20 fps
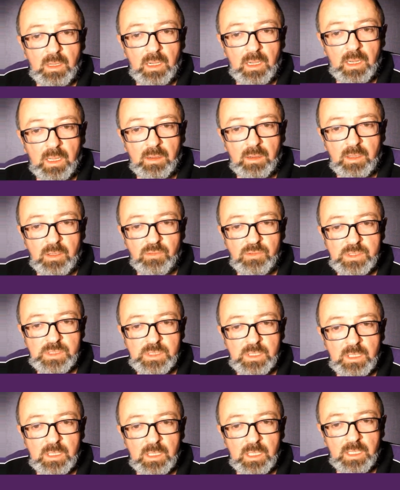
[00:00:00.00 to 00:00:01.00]
Now,
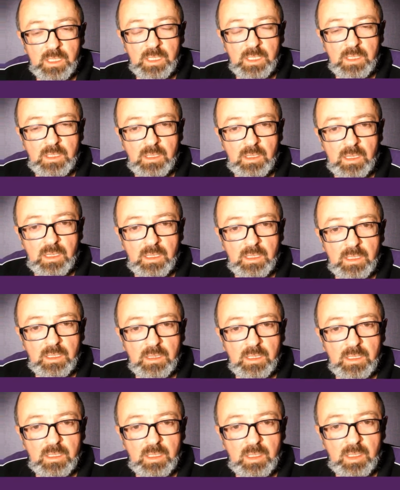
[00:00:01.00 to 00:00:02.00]
interestingly, uh,
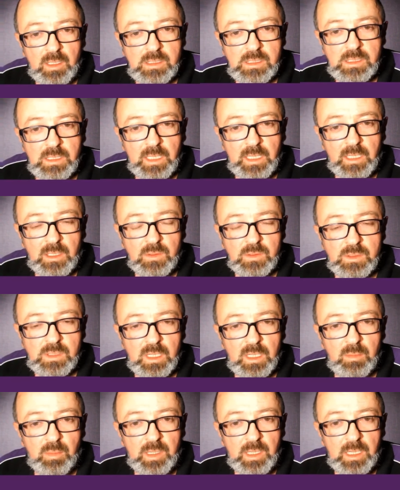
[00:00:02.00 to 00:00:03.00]
the sales
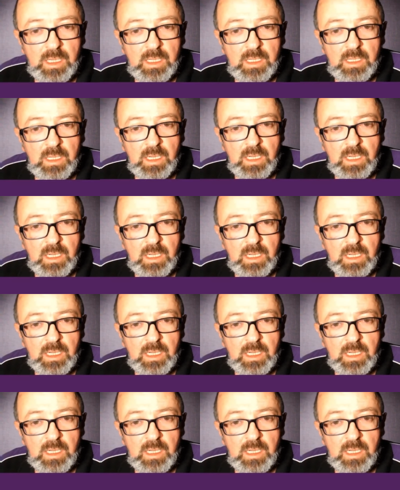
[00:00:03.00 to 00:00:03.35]
that Peter